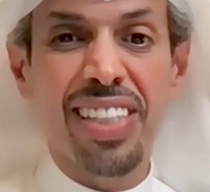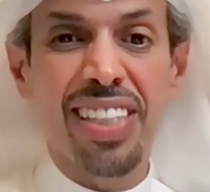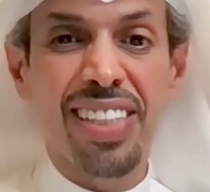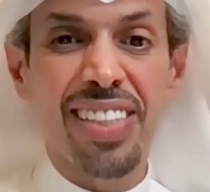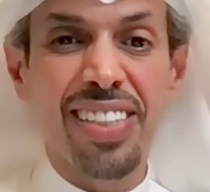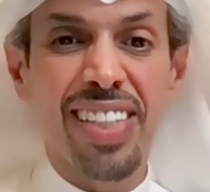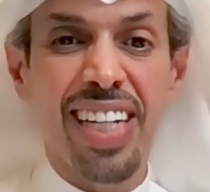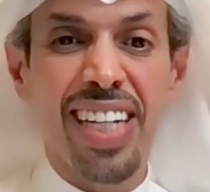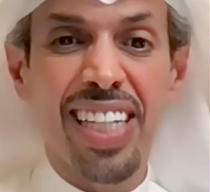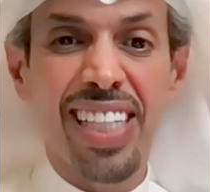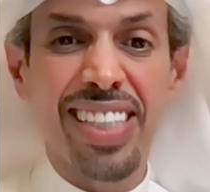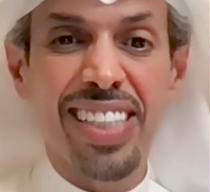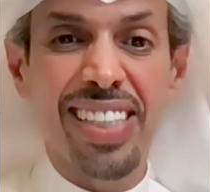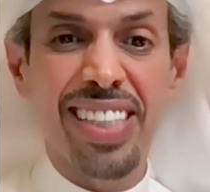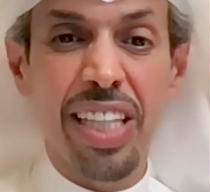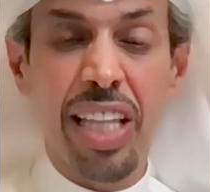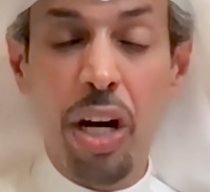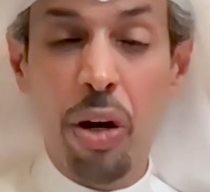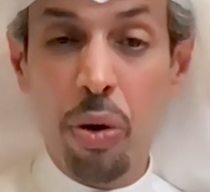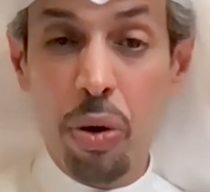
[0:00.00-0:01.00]
and
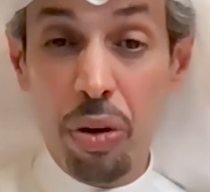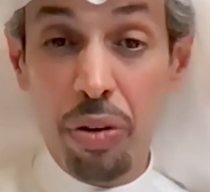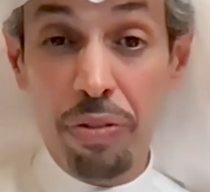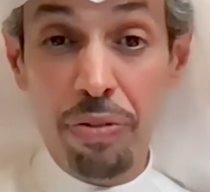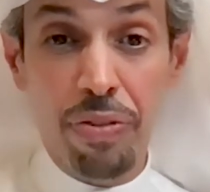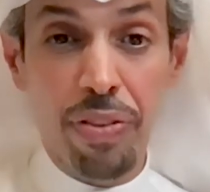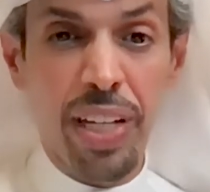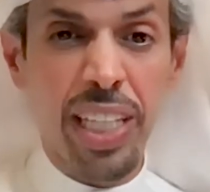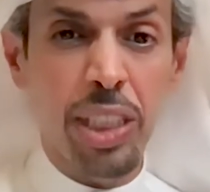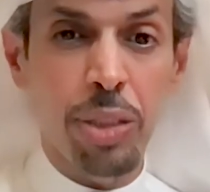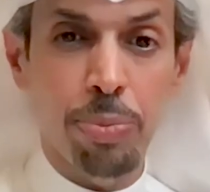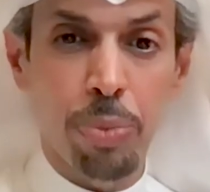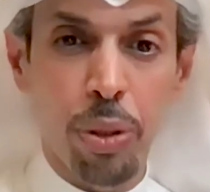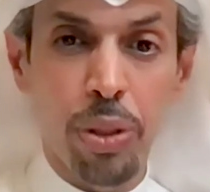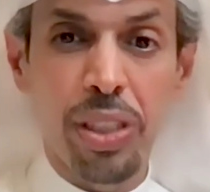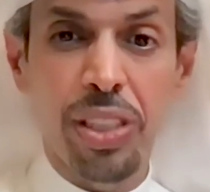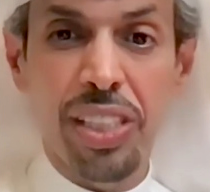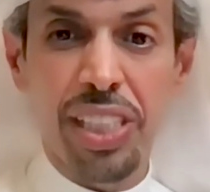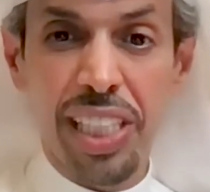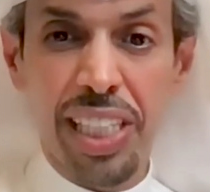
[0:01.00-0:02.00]
the whole of
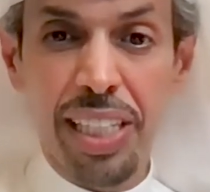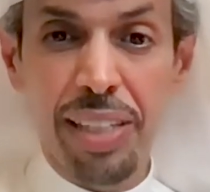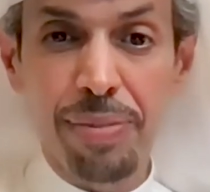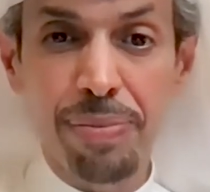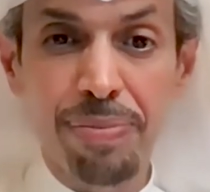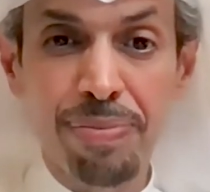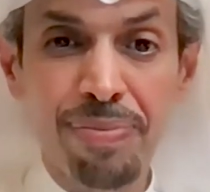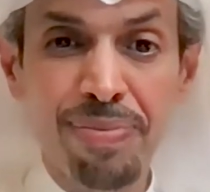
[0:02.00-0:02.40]
Facebook team